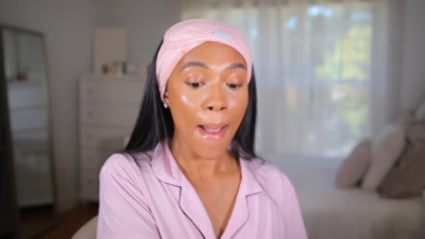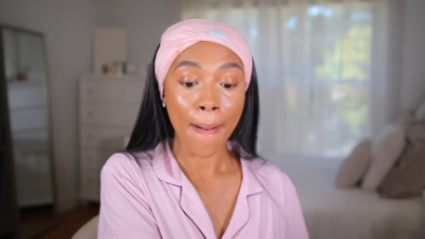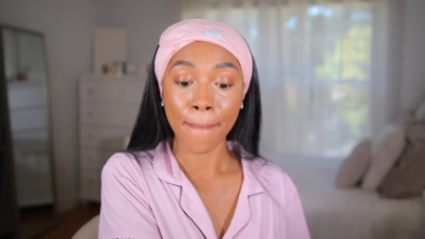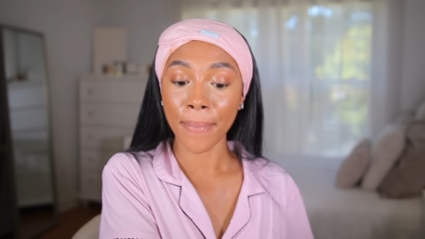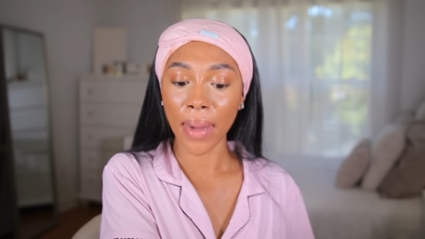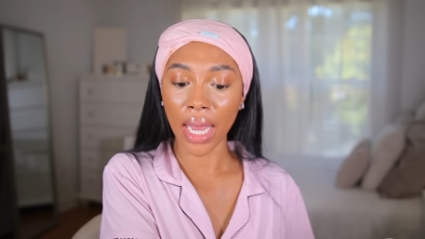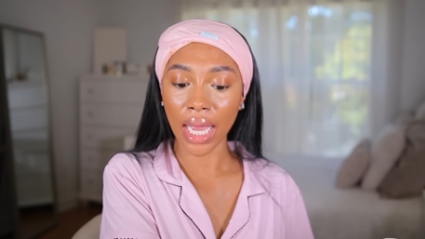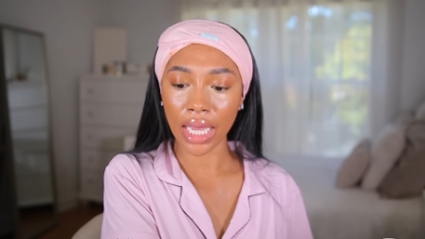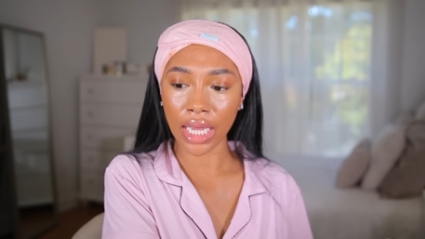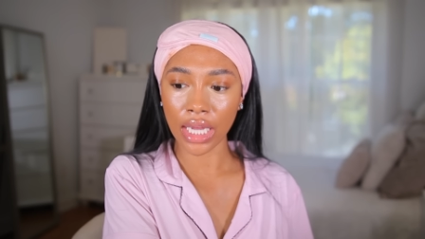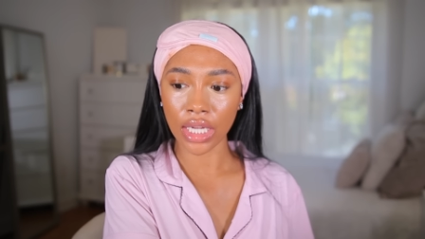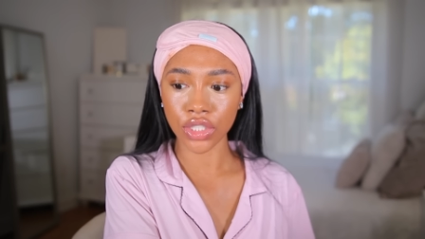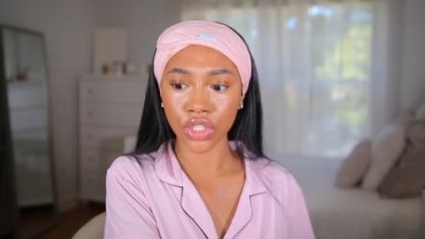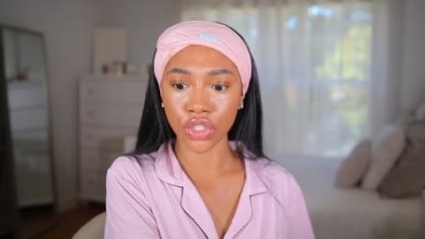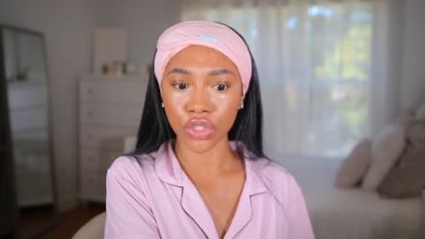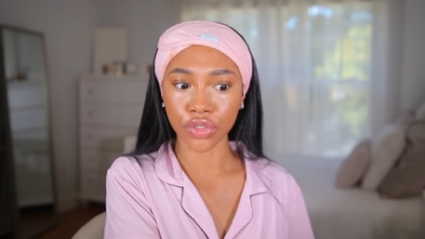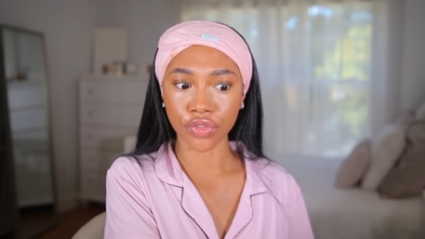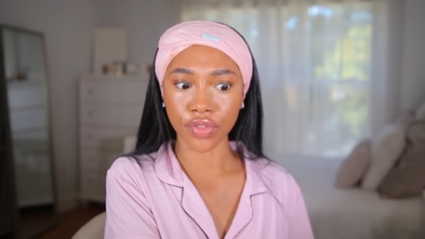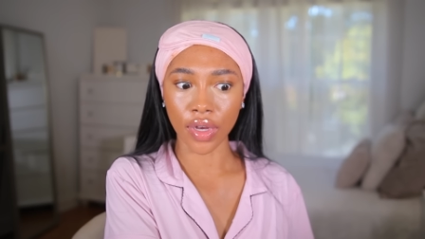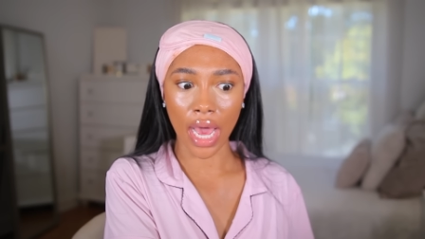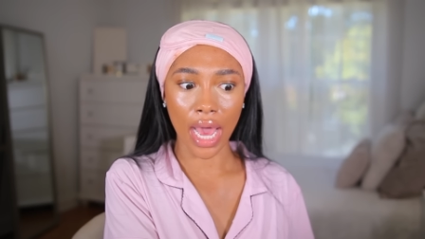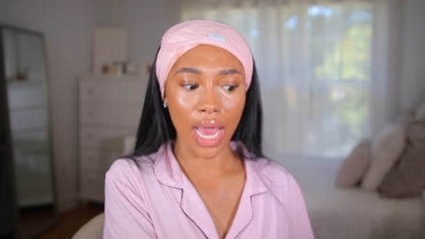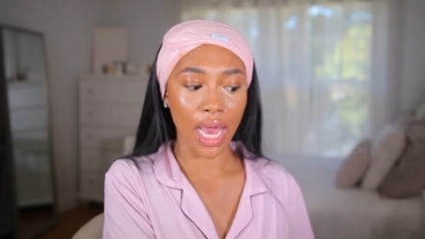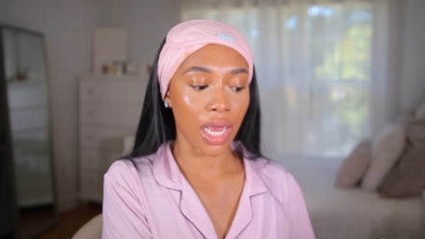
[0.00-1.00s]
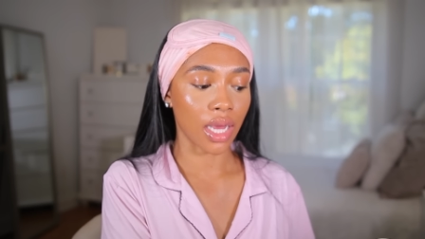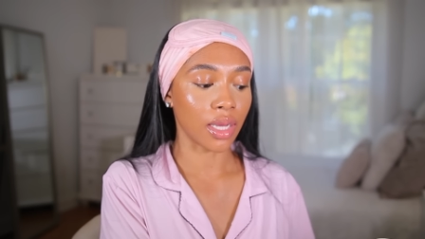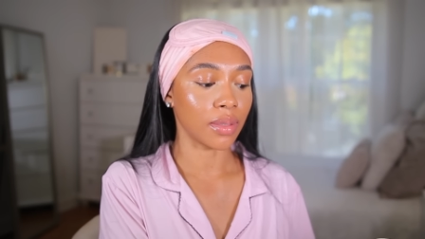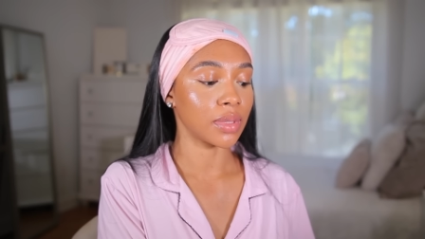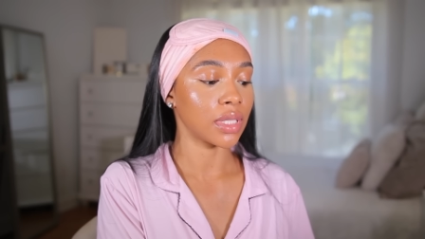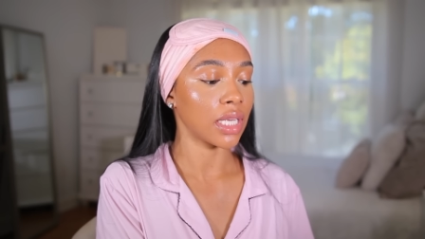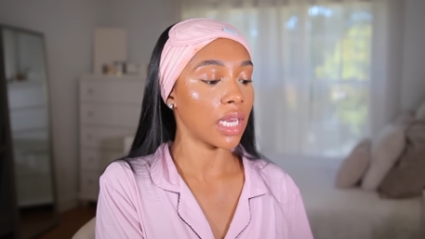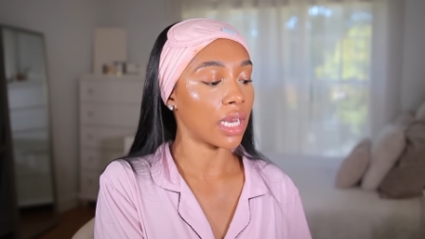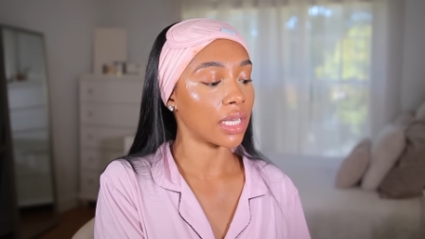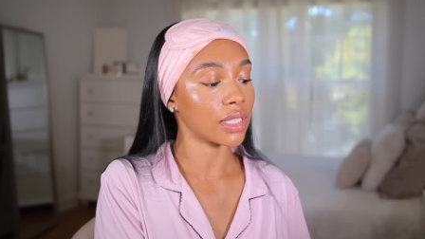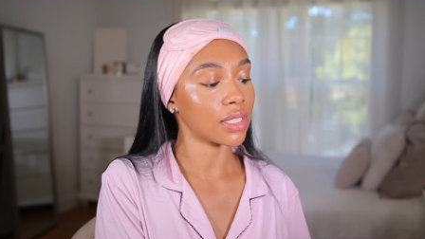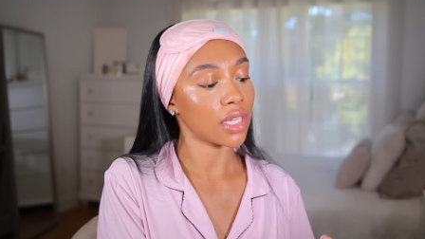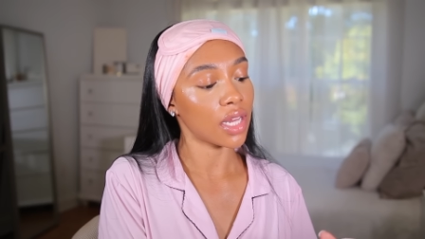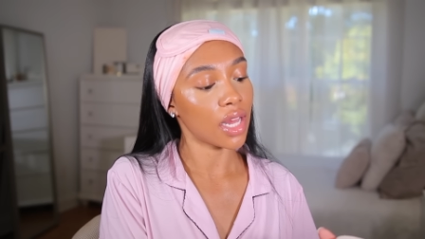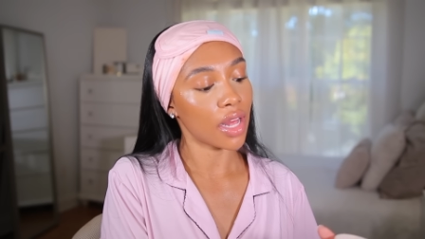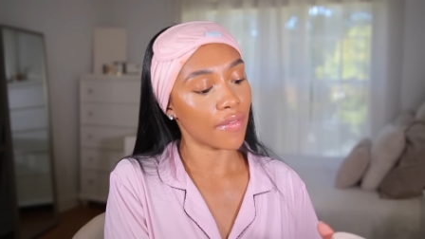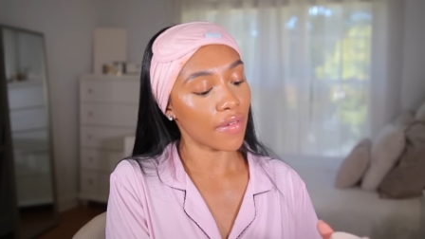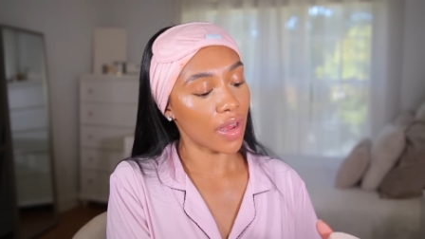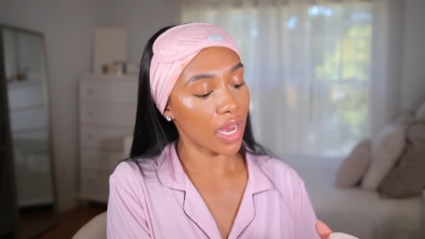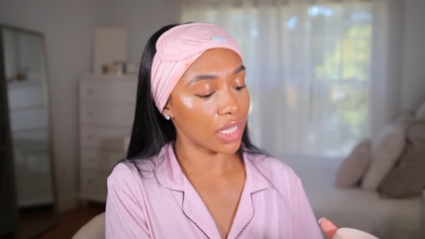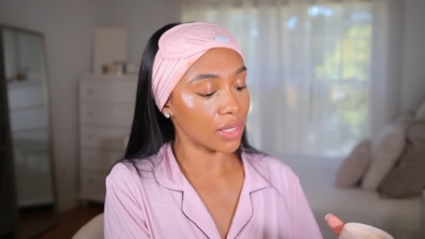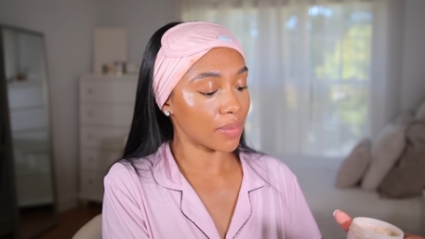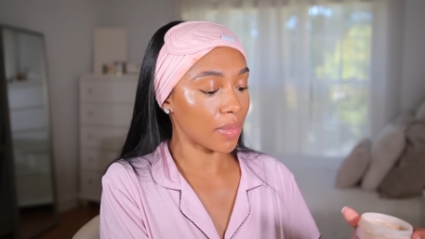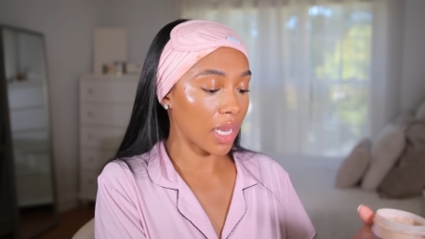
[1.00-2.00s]
Maya Angelou vibes. Yeah, still I
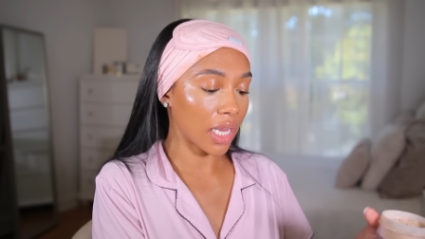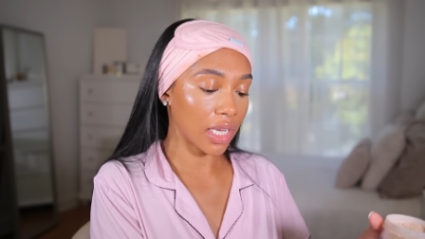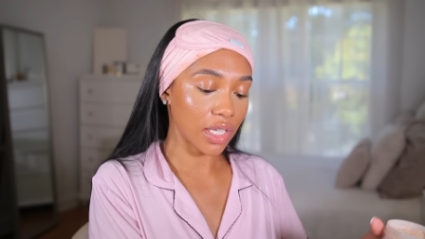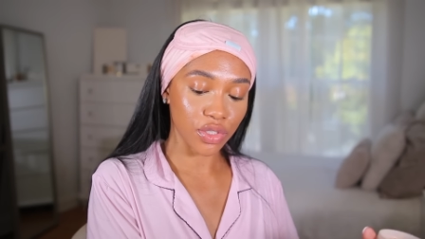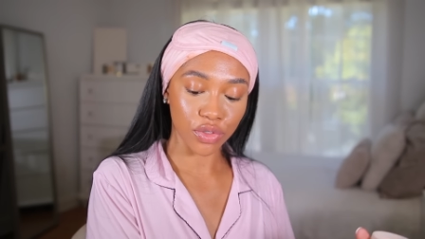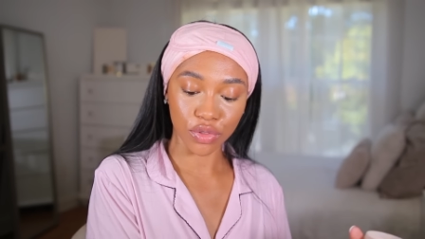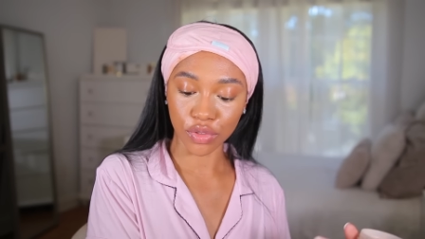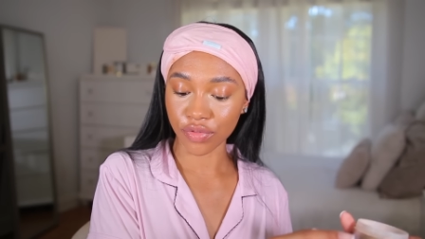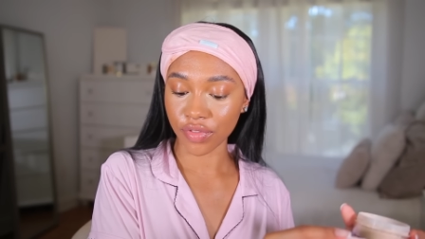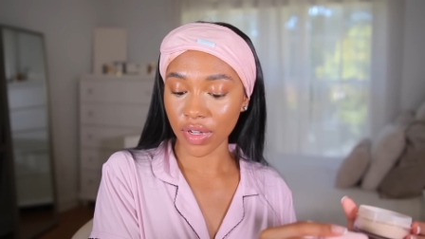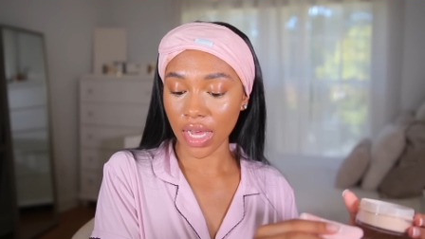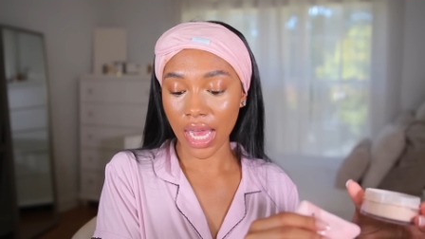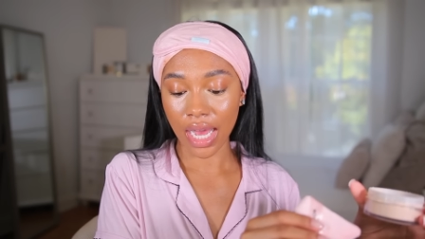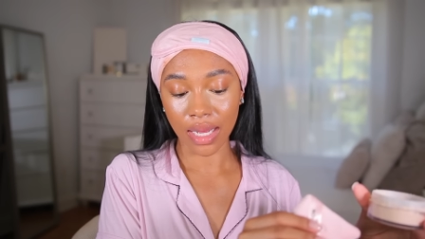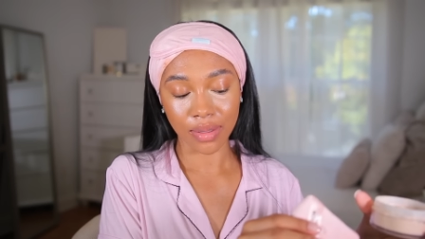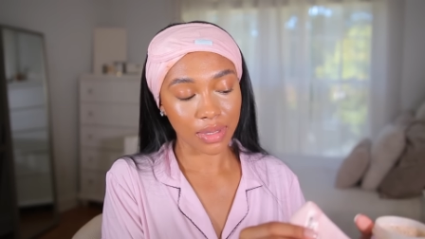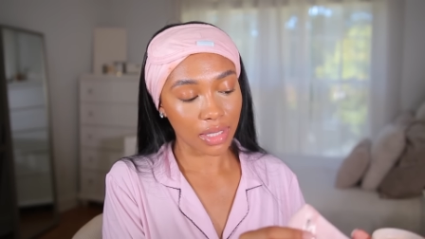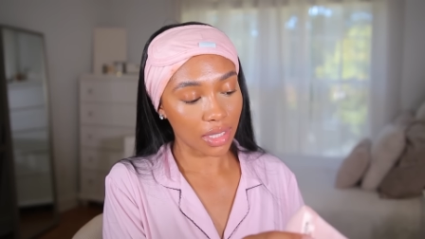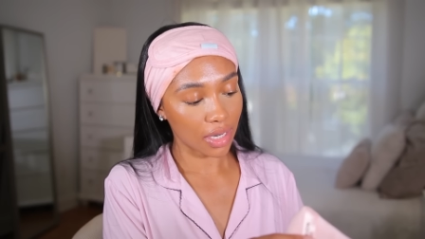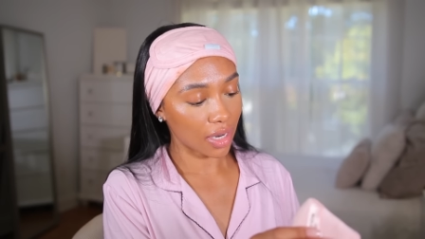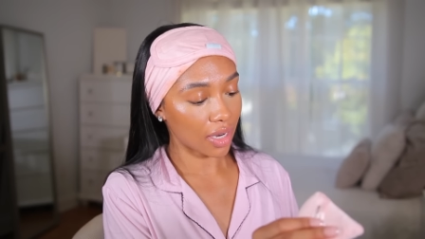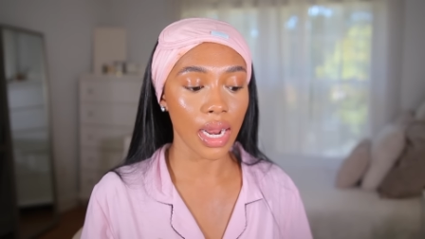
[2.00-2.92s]
rise, Maya Angelou vibes.